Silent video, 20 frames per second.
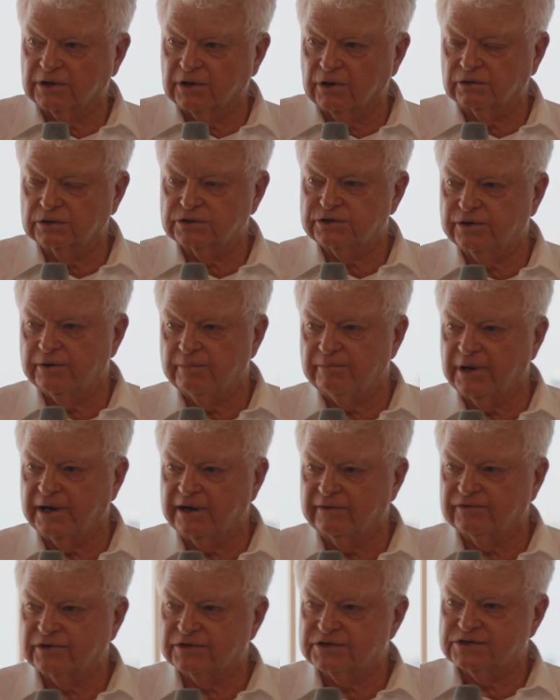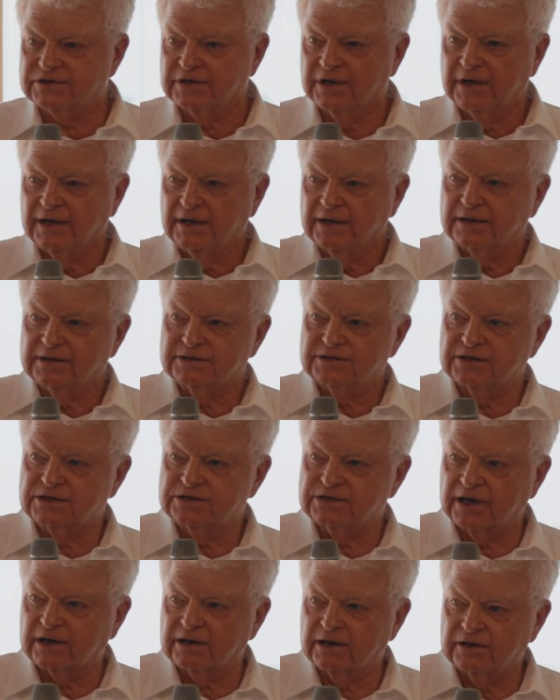and long-term benefits as
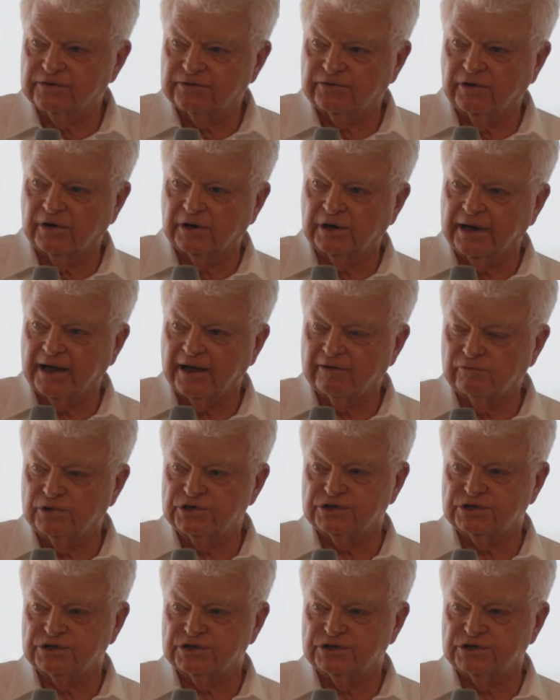executives finally have.